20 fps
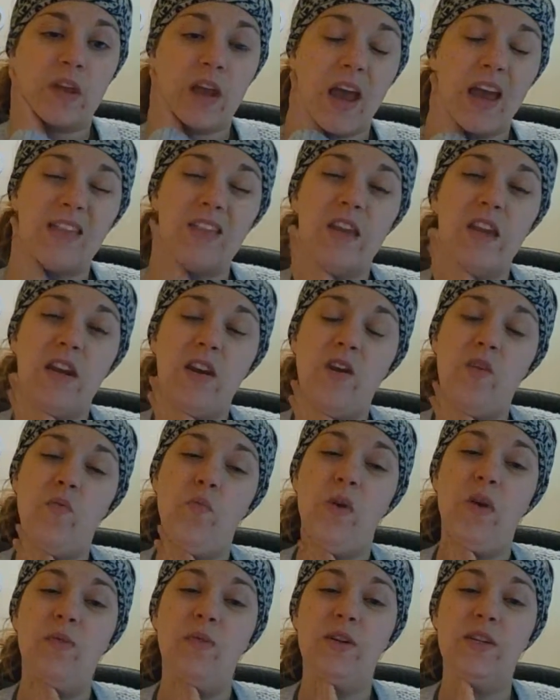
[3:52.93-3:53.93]
And then
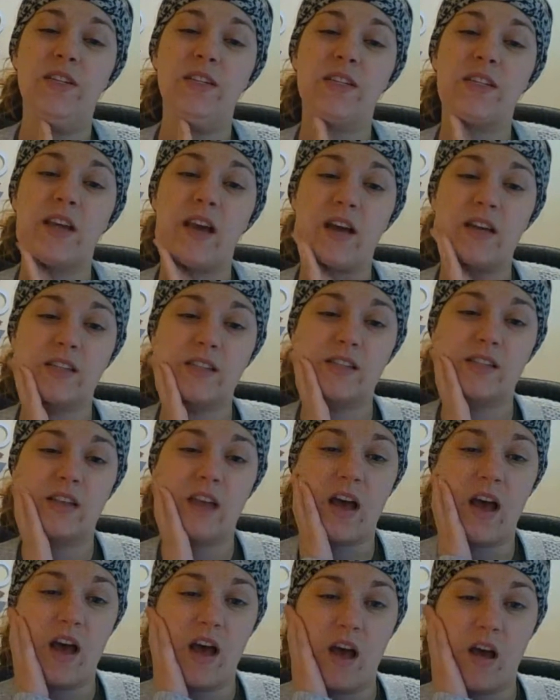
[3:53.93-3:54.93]
we would discuss
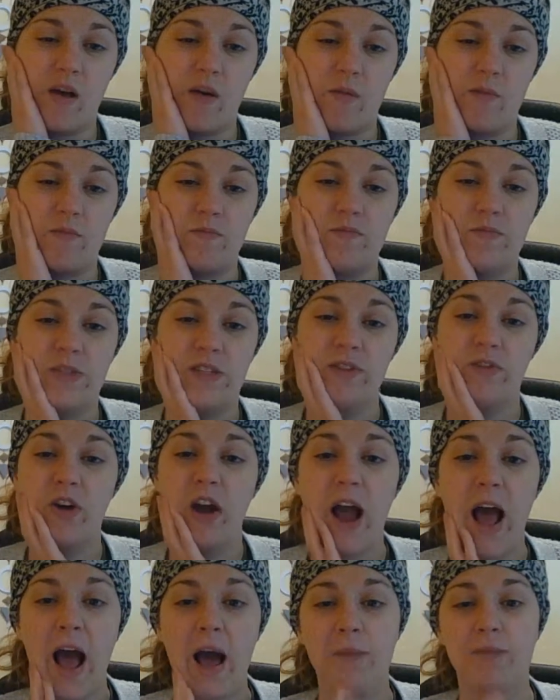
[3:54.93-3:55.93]

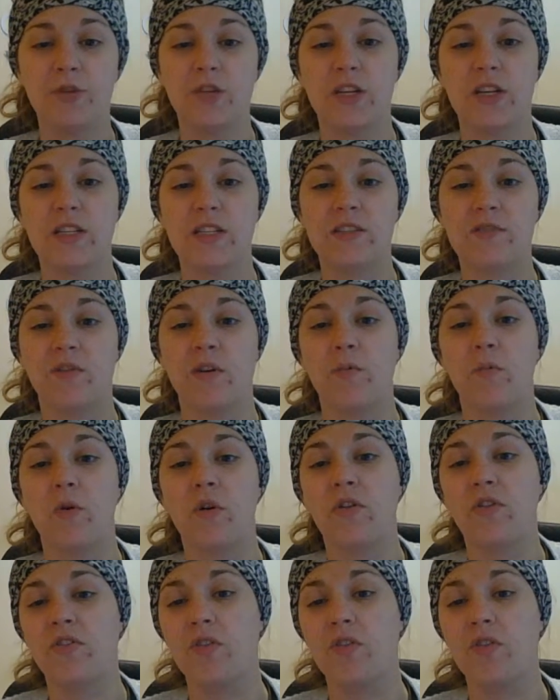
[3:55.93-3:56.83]
different options for more